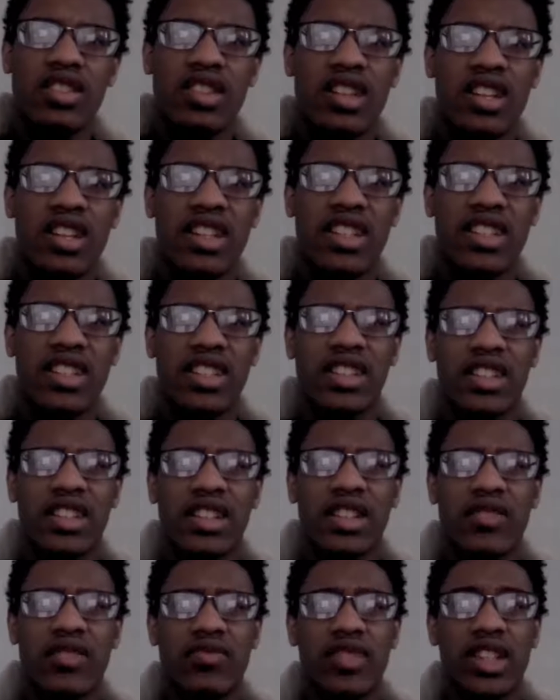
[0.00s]
like,
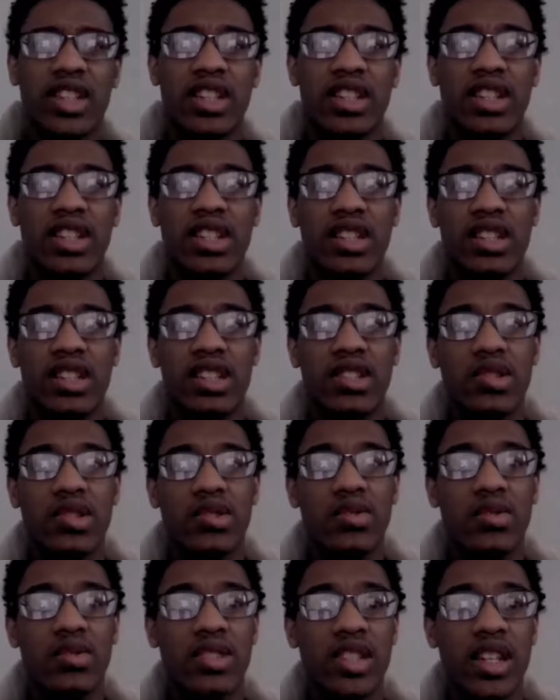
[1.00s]
it's a
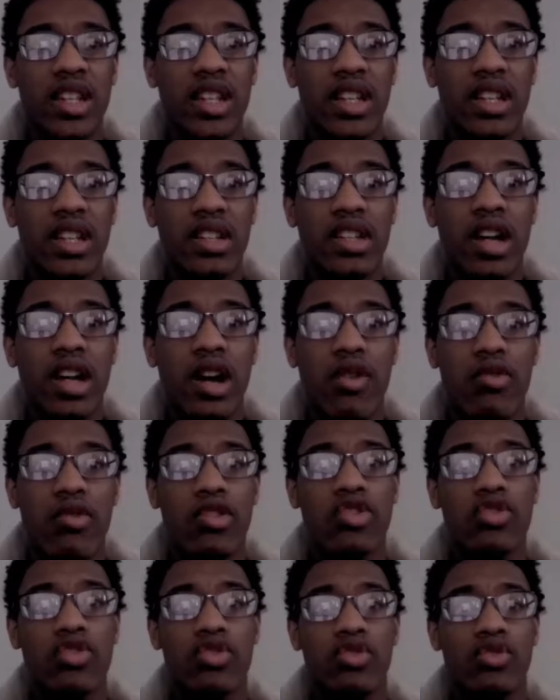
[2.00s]
little dated. Now,
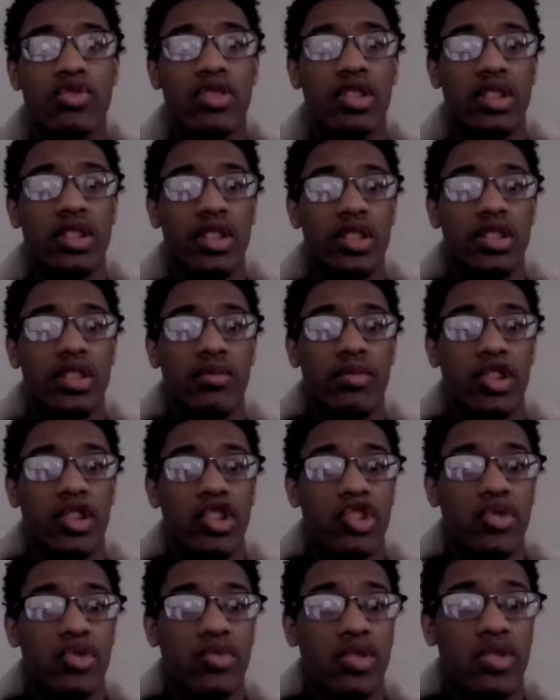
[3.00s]
originally, the
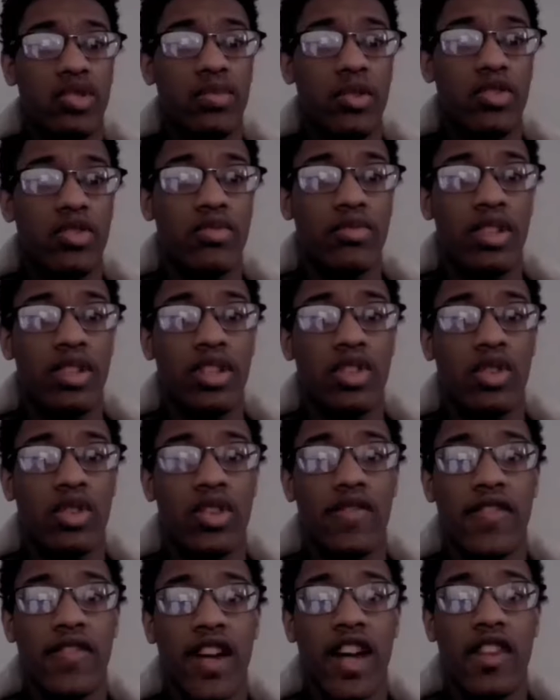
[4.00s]
budget was supposed to be
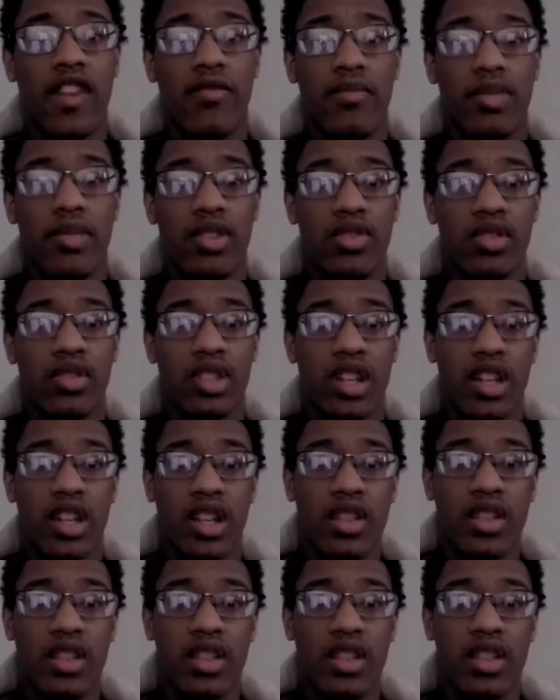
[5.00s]
$35 million.